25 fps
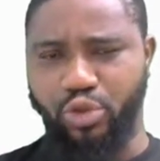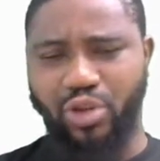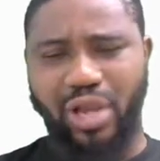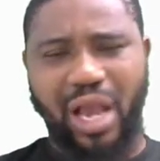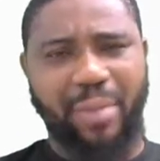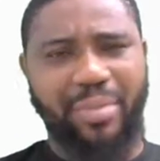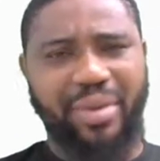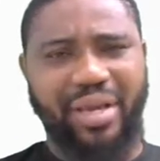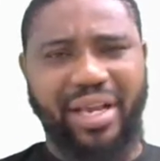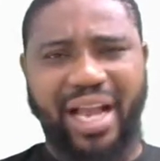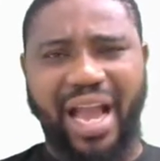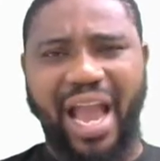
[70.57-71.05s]
You
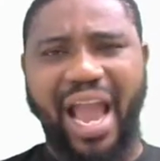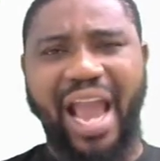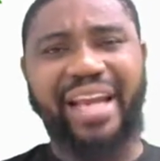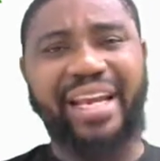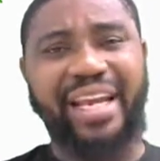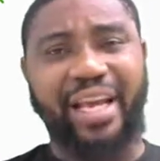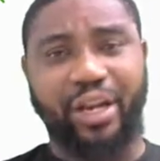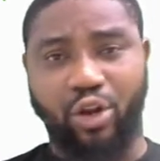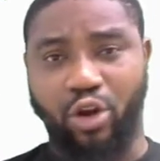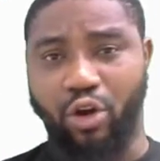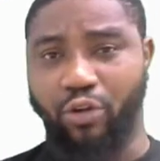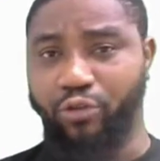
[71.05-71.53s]
can be
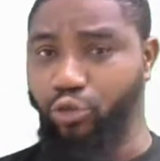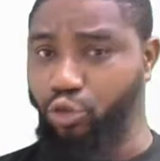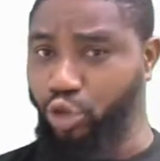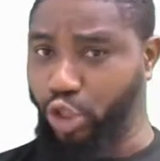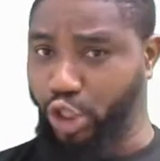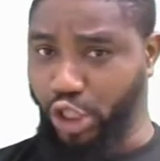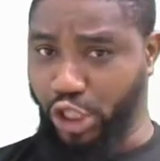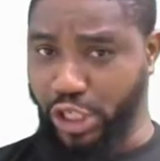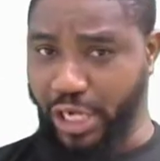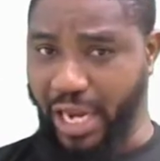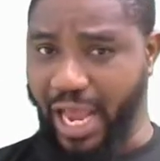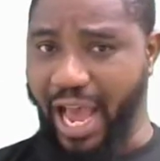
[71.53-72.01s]
kind enough to
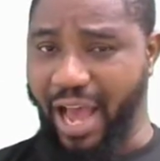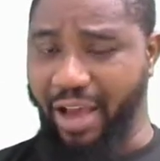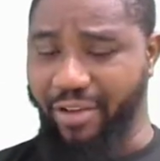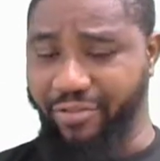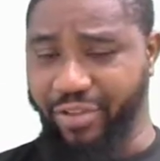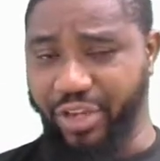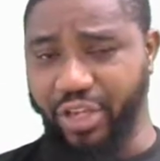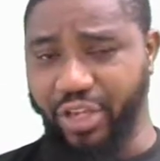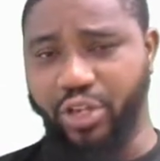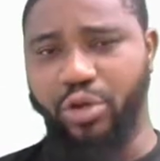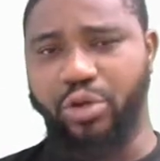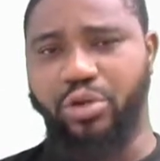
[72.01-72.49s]
share our
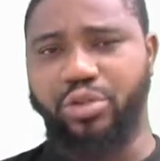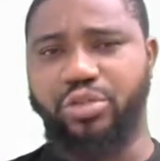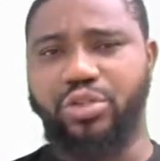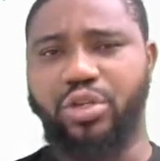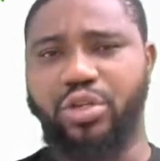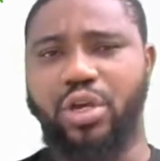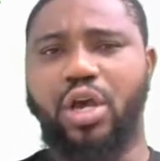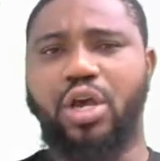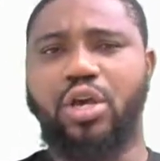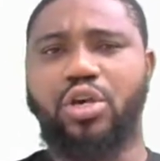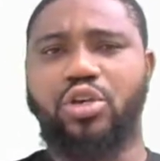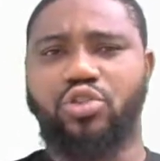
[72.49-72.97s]
videos
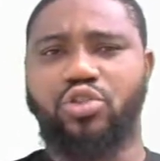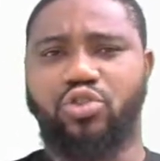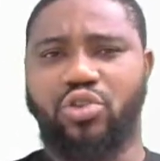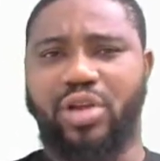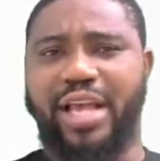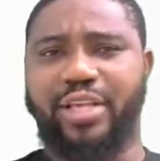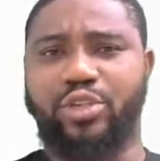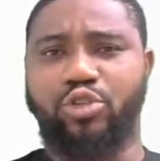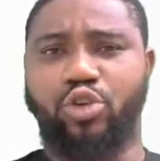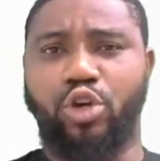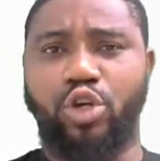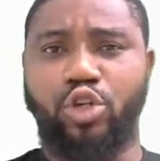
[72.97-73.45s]
so
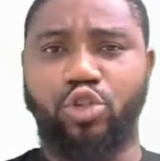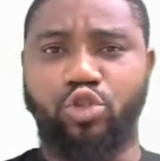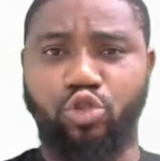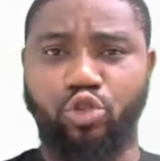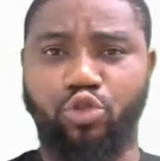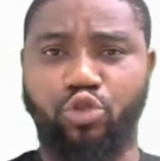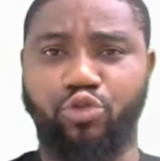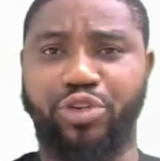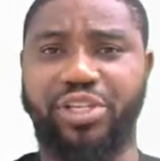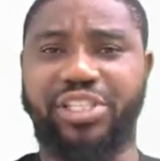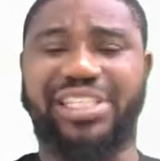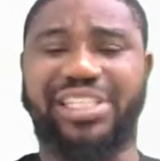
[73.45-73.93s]
that it's going to
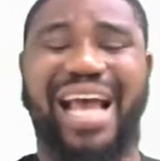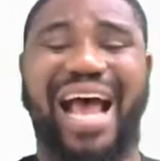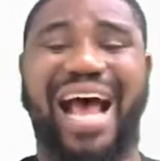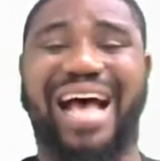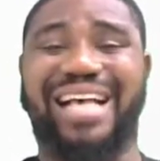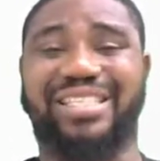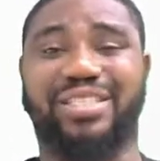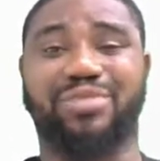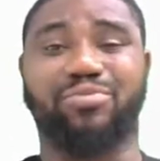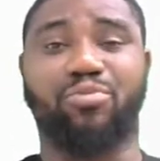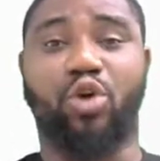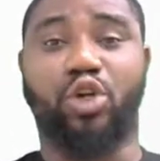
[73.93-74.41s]
reach
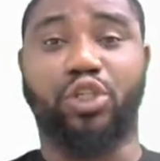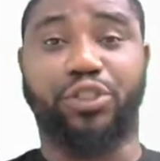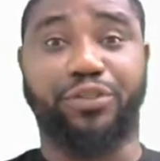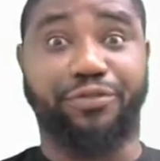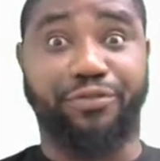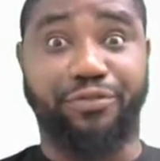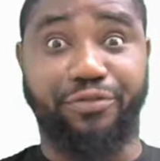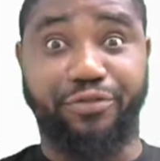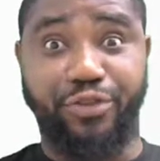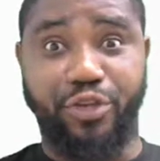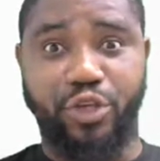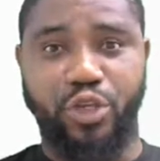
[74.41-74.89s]
as much
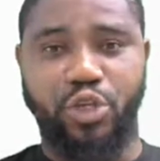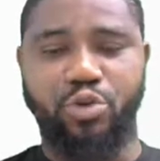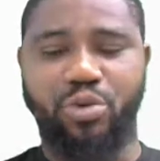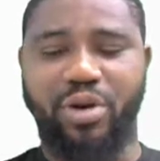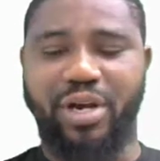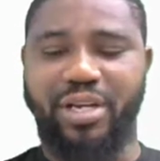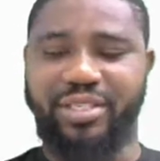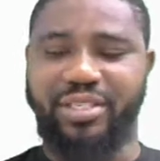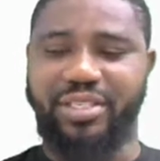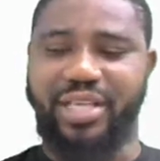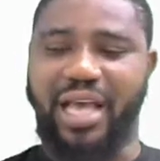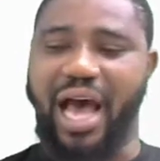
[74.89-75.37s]

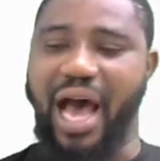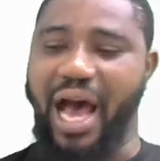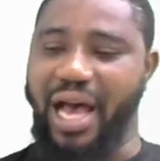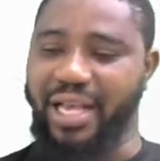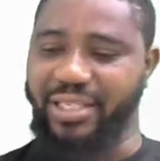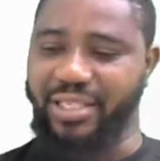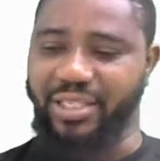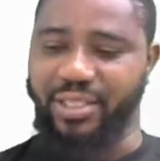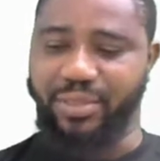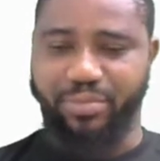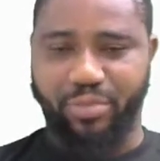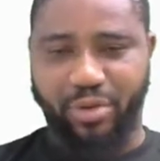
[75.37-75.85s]
viewers
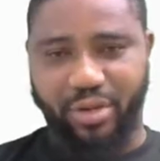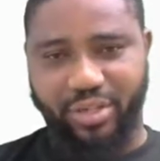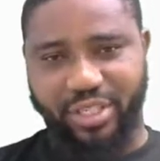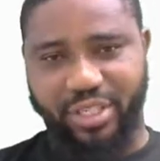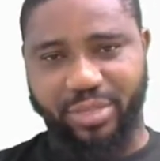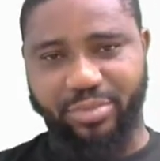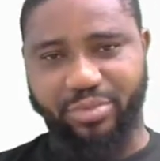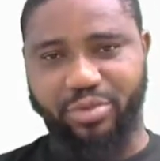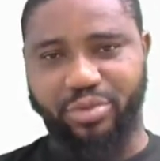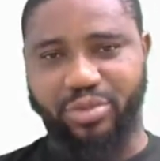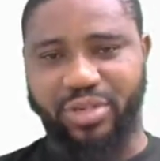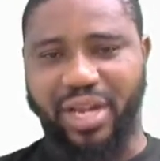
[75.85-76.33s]
as
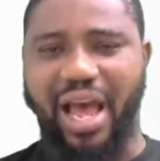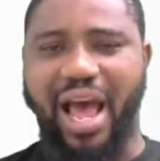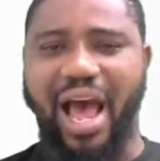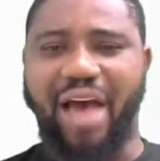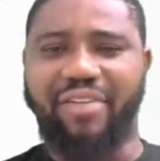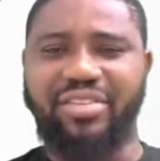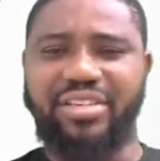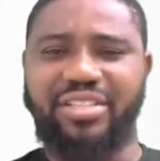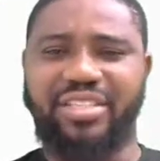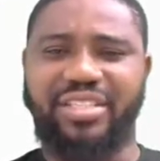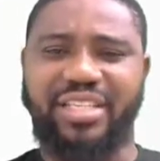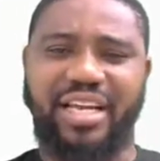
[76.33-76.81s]
possible. Now,
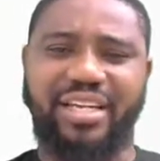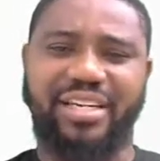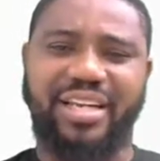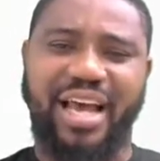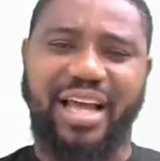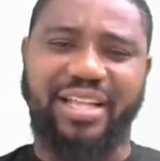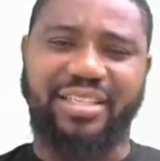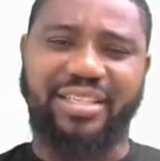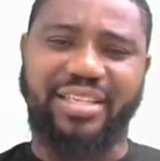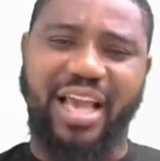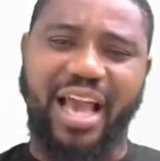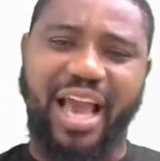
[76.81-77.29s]
having said
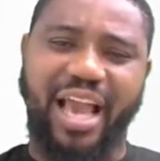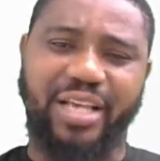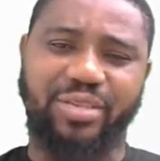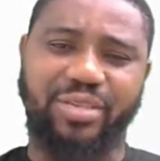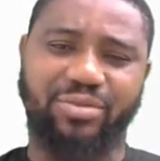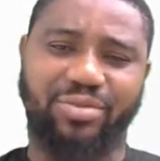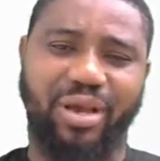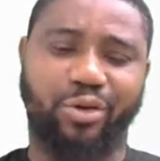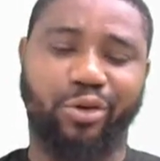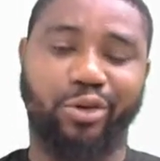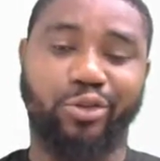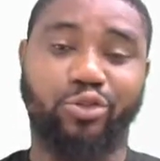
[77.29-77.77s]
that,
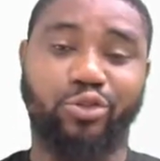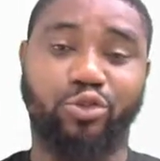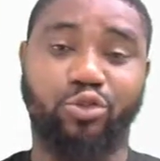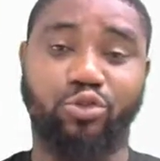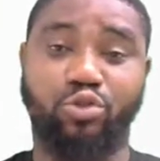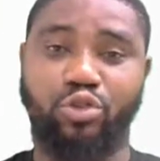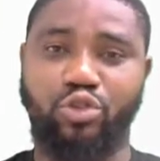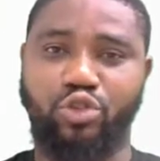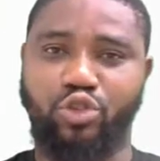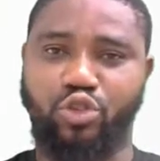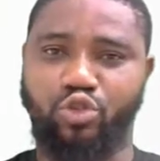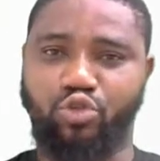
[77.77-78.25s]
guys, we are going to
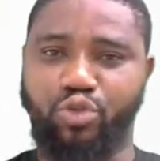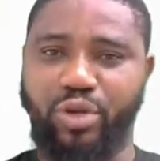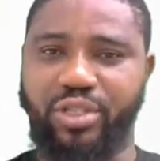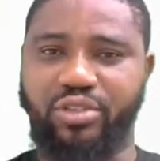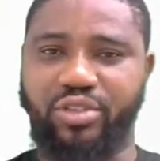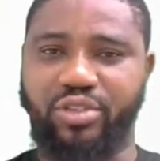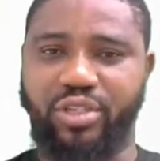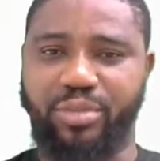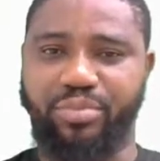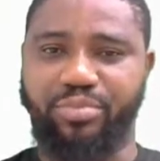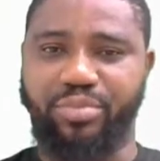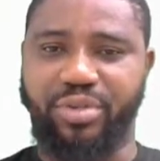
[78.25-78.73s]
go straight
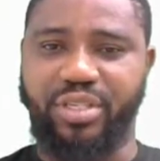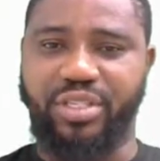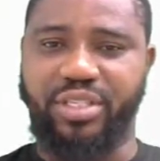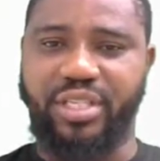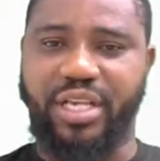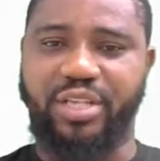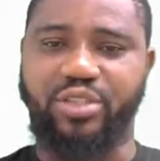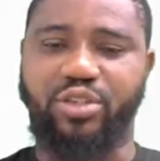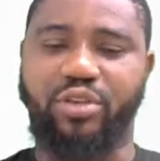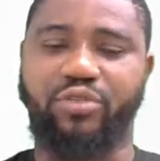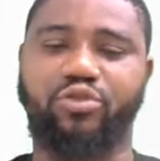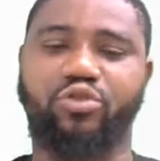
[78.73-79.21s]
to the
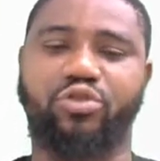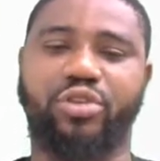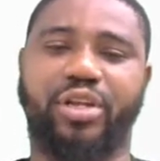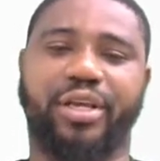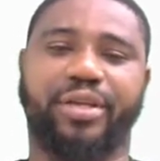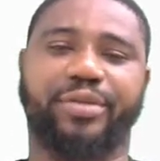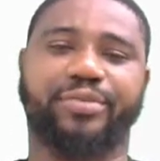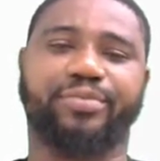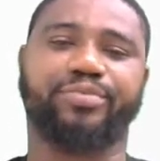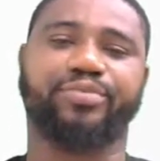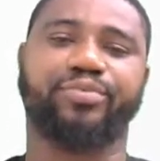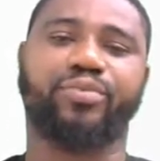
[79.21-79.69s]
business of today.